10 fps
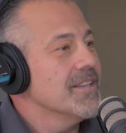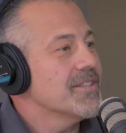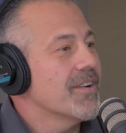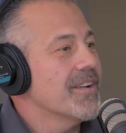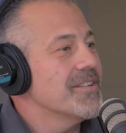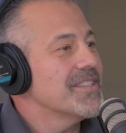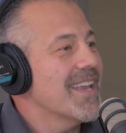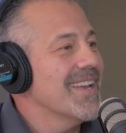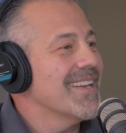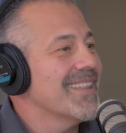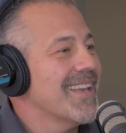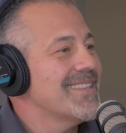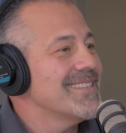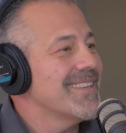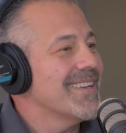you start understanding
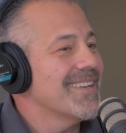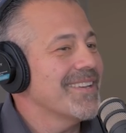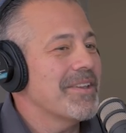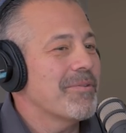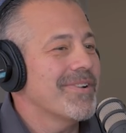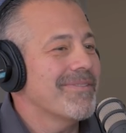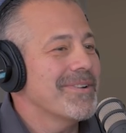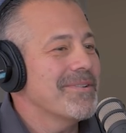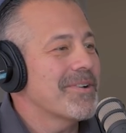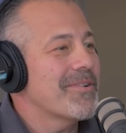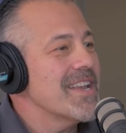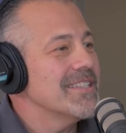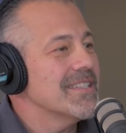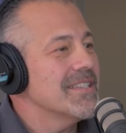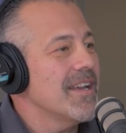that's, uh, you know, we're, we're doing
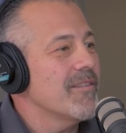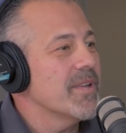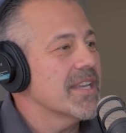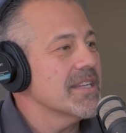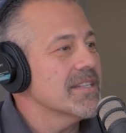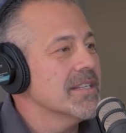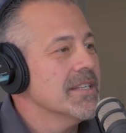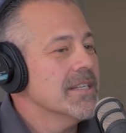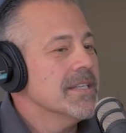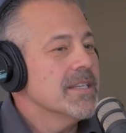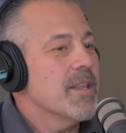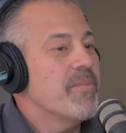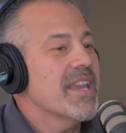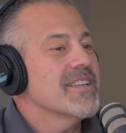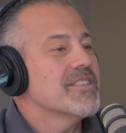crazy stuff because the
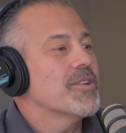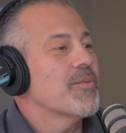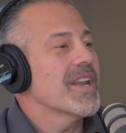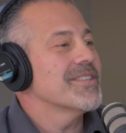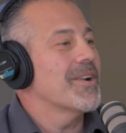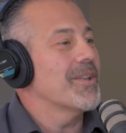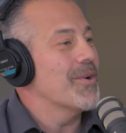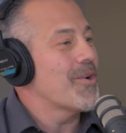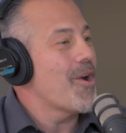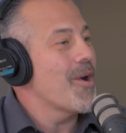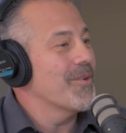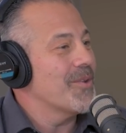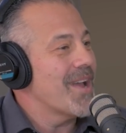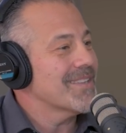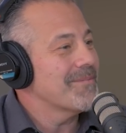big concern when I started low carb, when
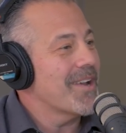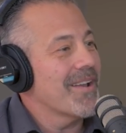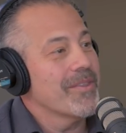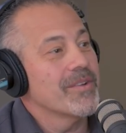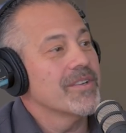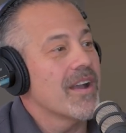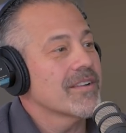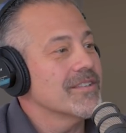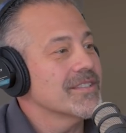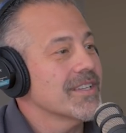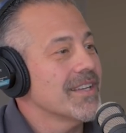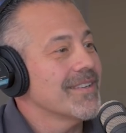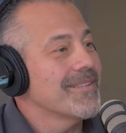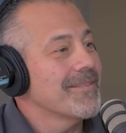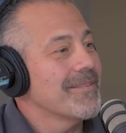you ask about how their doctors
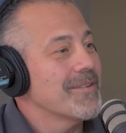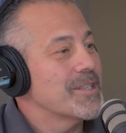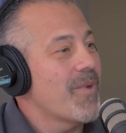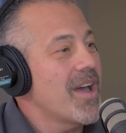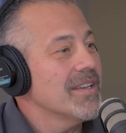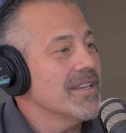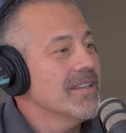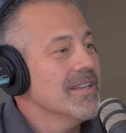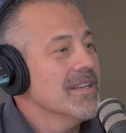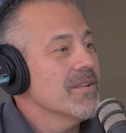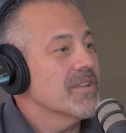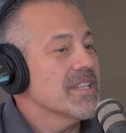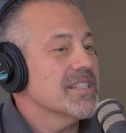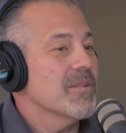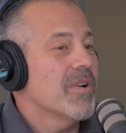uh, responded, well,
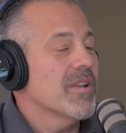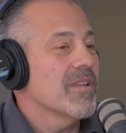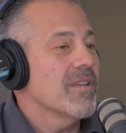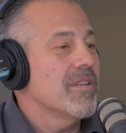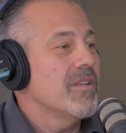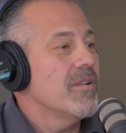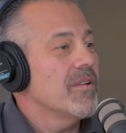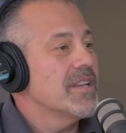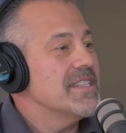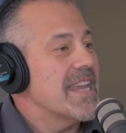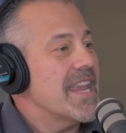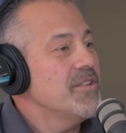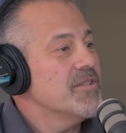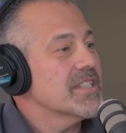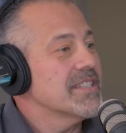they said, well, it's
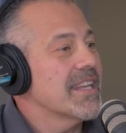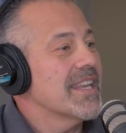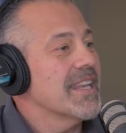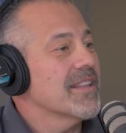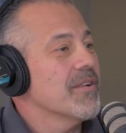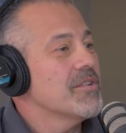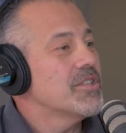dangerous because they can get low